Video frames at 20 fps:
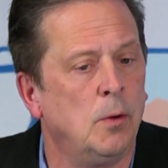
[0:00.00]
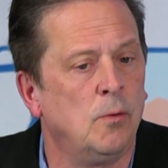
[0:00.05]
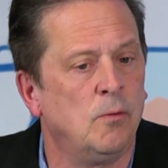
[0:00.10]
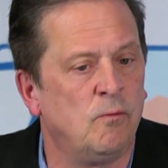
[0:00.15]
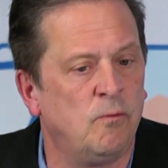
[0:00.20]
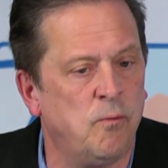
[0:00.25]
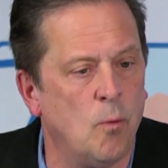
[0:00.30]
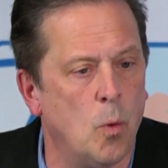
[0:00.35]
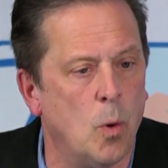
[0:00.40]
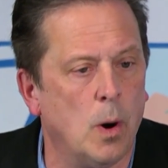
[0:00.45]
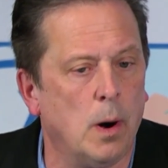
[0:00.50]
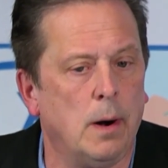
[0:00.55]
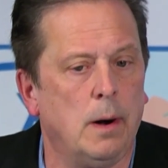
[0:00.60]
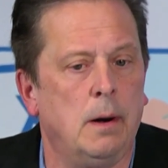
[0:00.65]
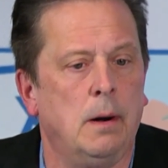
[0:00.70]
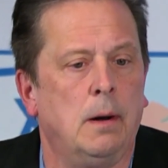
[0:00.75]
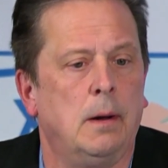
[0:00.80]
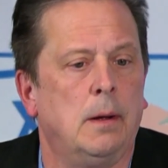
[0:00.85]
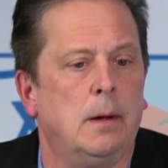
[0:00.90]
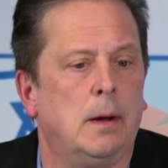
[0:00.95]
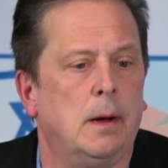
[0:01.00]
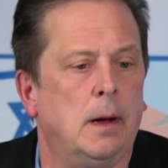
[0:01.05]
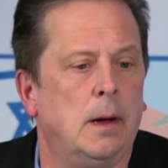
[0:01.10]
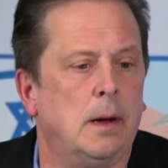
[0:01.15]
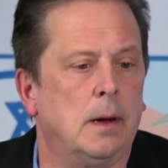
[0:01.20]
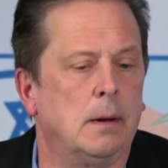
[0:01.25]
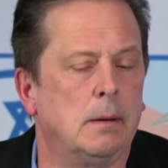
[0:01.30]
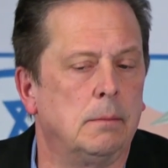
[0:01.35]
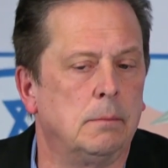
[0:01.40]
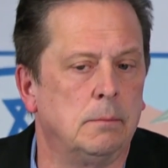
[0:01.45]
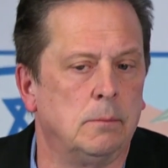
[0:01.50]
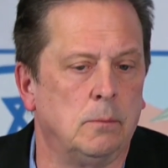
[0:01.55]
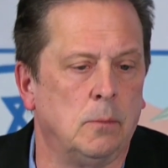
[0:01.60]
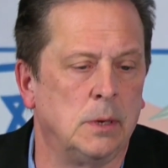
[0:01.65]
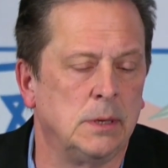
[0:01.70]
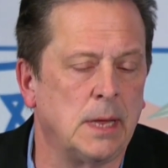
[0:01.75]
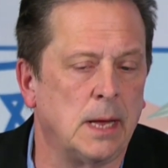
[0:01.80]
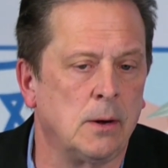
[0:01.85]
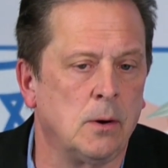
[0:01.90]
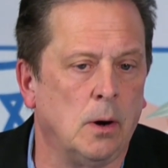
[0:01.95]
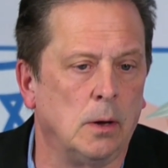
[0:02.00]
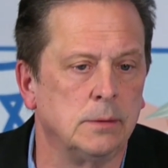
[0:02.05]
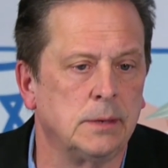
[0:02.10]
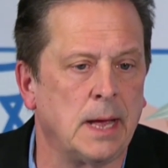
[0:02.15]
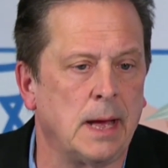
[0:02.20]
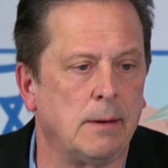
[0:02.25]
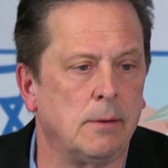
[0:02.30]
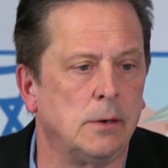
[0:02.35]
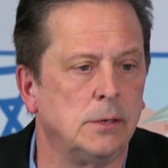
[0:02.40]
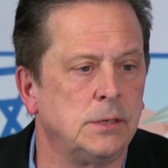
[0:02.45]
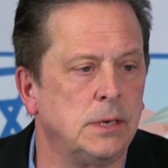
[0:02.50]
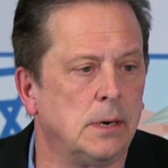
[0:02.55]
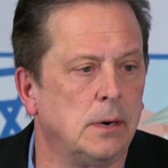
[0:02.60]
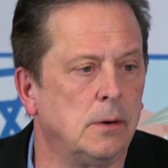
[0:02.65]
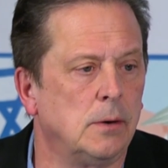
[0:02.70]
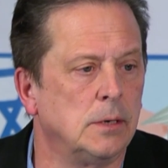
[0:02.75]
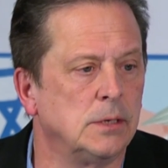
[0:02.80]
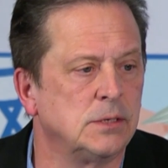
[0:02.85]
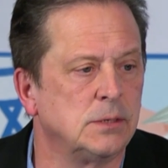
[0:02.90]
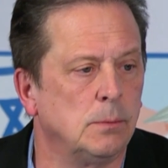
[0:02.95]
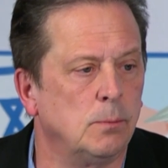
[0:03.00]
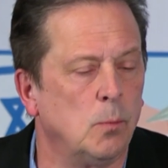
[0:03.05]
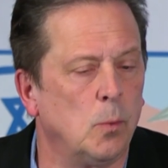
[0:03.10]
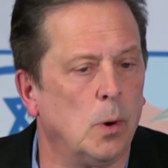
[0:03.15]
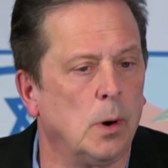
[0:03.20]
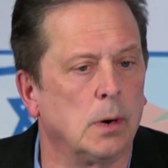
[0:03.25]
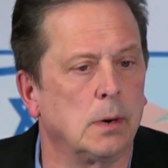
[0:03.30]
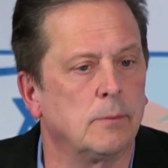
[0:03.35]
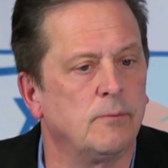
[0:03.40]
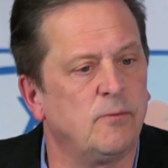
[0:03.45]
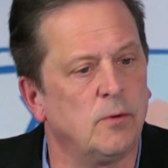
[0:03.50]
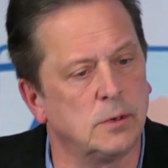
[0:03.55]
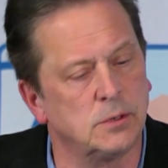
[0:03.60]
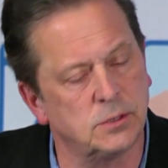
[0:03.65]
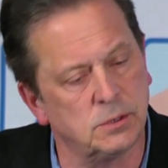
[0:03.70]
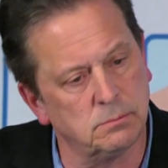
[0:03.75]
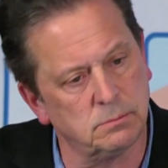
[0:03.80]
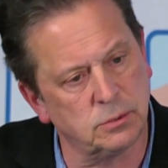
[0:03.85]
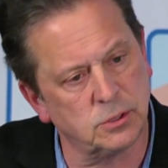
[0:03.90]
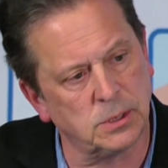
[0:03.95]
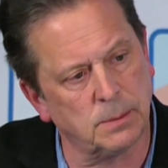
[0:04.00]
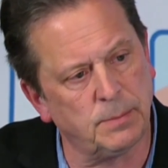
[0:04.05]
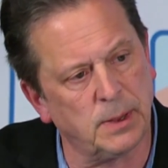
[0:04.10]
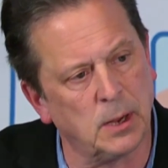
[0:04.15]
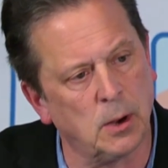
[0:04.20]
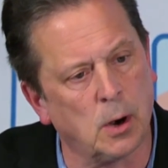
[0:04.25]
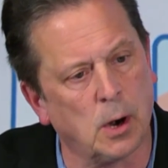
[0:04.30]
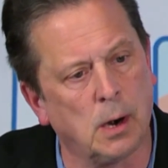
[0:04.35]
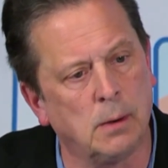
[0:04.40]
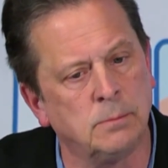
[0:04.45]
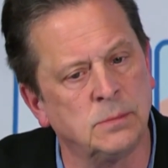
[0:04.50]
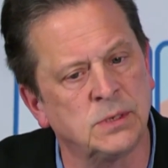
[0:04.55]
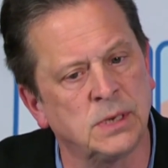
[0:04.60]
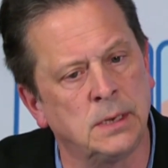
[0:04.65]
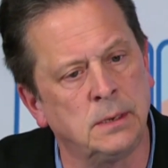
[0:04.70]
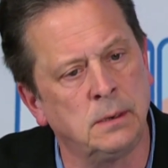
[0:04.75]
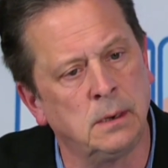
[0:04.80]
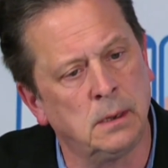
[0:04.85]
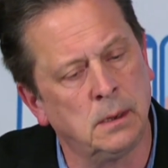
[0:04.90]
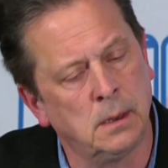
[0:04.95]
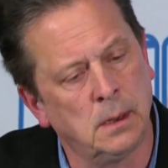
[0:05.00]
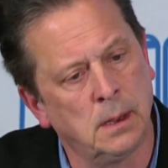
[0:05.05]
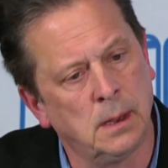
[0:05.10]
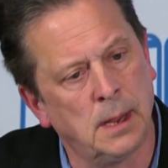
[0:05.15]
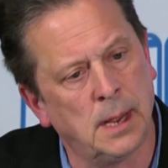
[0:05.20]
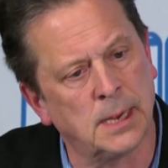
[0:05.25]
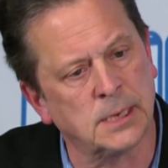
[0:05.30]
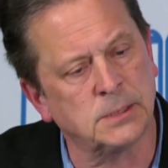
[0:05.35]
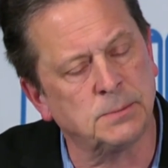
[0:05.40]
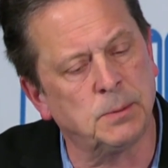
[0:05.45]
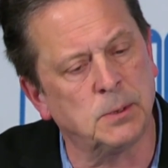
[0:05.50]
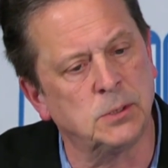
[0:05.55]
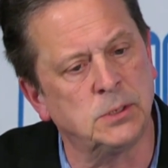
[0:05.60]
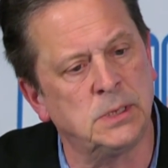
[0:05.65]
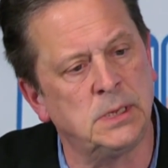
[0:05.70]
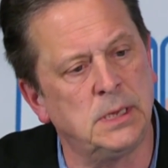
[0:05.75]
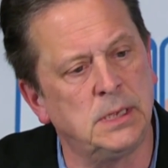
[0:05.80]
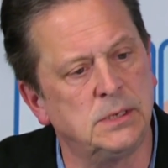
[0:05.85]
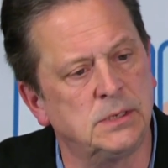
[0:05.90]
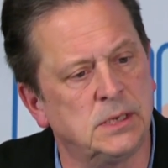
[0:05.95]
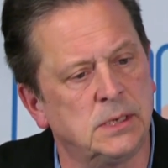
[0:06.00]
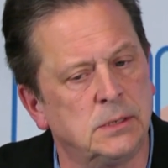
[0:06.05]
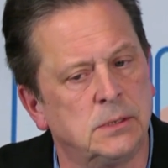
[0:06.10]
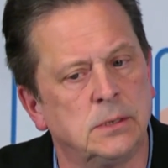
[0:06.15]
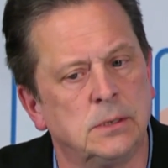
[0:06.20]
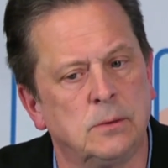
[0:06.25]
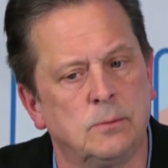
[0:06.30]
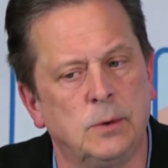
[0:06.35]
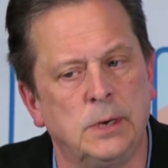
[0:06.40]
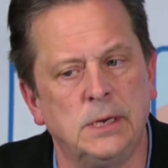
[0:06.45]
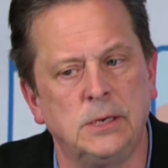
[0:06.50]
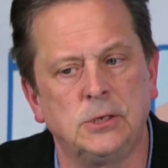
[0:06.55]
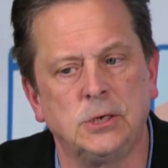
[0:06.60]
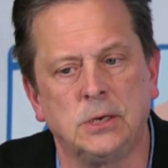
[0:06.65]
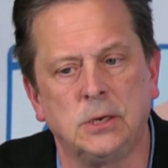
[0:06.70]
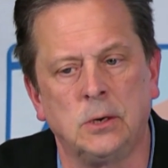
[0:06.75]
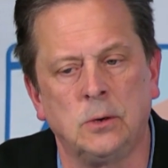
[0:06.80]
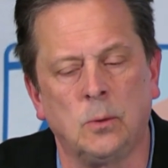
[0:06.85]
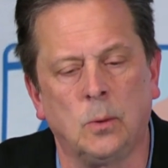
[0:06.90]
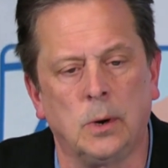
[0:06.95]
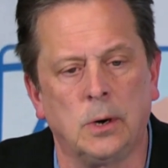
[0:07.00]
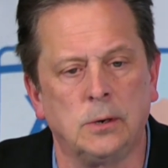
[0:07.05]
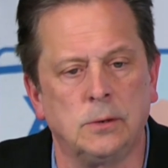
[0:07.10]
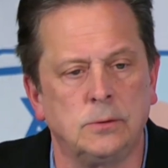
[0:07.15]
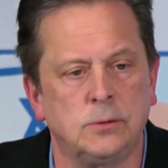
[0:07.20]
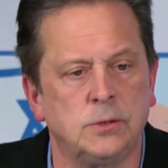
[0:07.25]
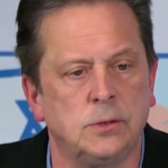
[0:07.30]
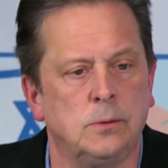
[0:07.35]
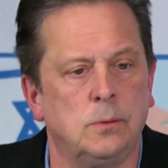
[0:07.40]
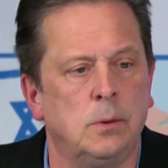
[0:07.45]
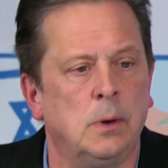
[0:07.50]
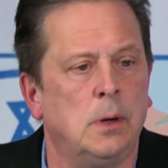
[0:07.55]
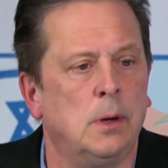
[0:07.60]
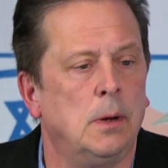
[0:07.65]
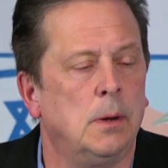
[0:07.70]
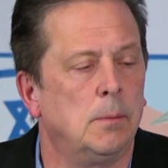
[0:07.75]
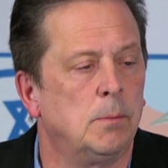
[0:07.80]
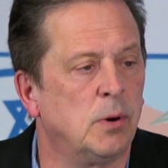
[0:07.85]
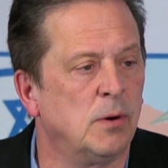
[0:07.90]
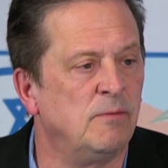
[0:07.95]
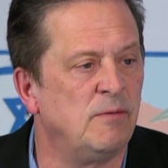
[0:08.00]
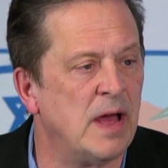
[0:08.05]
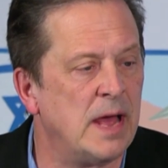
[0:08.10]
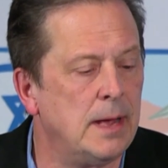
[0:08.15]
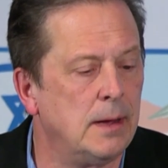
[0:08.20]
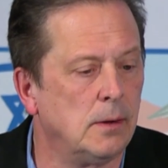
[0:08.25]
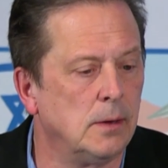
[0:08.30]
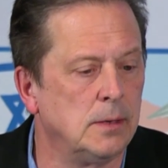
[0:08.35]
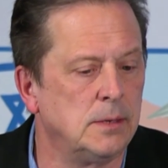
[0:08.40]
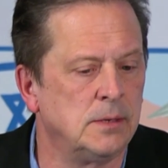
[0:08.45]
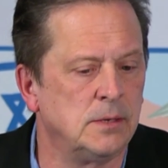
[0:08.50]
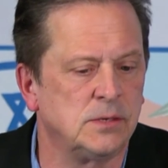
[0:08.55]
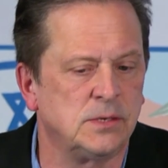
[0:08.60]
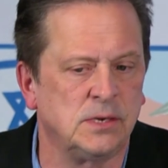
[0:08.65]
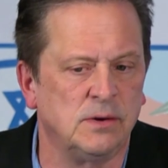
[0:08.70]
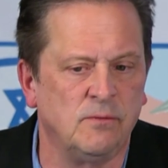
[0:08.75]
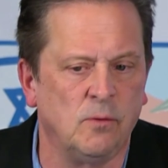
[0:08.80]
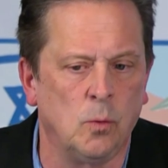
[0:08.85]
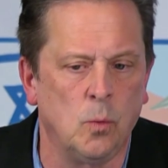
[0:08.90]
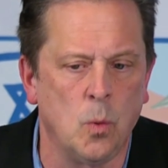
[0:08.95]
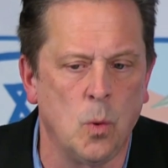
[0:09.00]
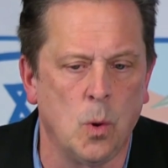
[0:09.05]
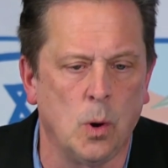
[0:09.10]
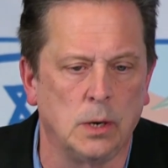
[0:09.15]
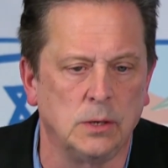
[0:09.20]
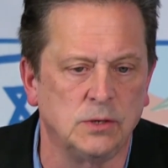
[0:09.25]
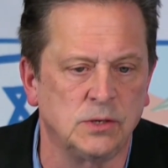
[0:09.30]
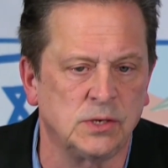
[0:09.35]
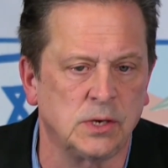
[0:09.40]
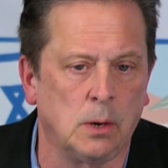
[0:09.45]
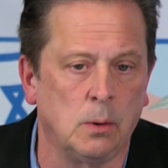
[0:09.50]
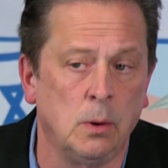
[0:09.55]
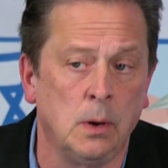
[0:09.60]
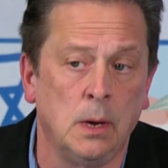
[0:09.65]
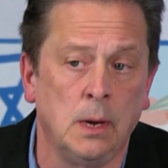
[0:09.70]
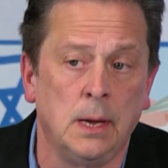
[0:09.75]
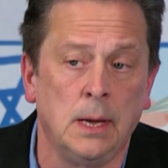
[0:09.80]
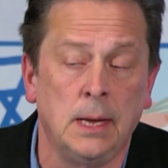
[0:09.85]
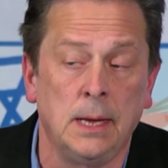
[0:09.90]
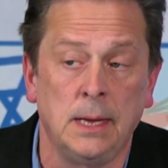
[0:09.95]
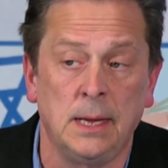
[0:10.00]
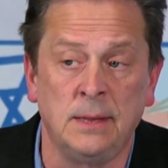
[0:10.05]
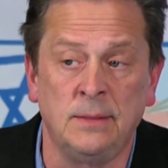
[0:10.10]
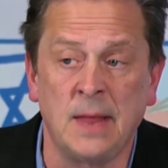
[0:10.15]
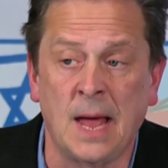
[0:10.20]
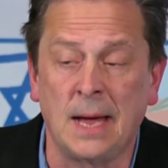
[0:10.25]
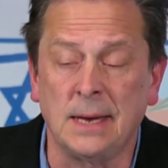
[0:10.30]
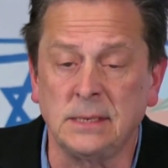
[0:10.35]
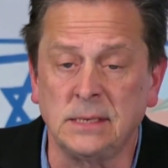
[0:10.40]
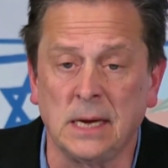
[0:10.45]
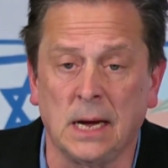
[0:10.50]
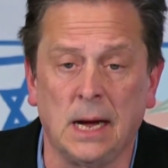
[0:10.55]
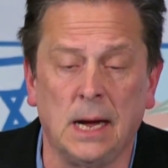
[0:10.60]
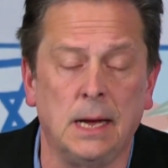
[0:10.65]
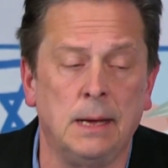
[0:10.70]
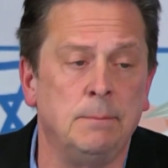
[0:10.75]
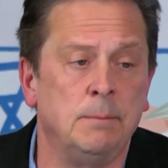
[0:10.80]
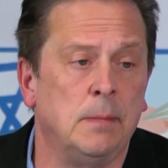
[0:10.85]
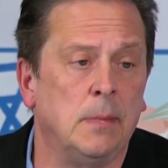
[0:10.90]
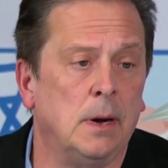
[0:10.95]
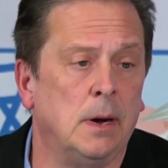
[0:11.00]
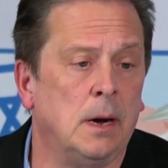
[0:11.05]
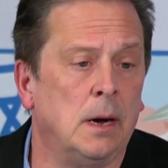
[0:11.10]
for what they called counterterrorism work, for shipping arms and expertise into the region in order to prevail in the civil wars. So in that time,